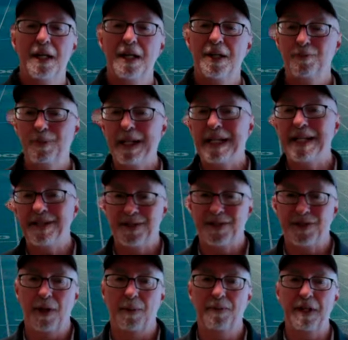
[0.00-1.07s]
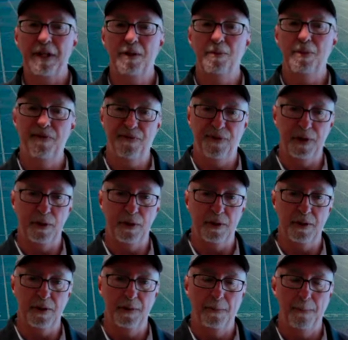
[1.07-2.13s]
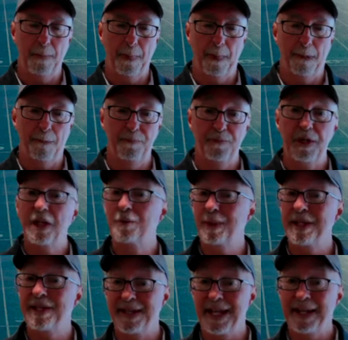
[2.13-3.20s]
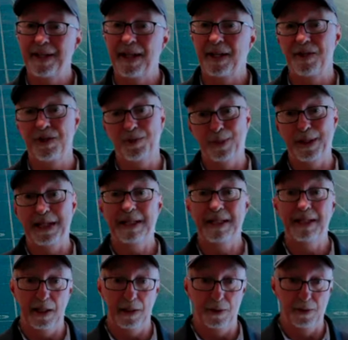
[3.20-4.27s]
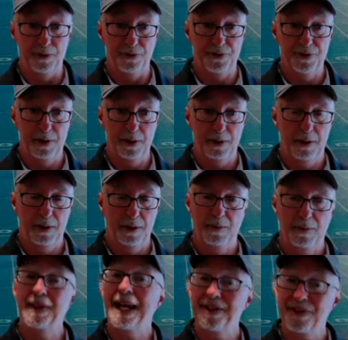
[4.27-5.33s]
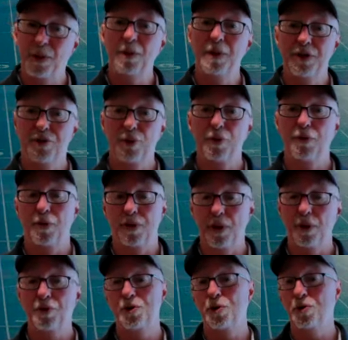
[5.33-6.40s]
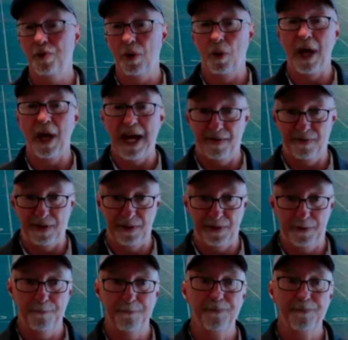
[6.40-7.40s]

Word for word: Speed isn't something to be feared. It's been said that speed kills, but that's only true for those who don't have it.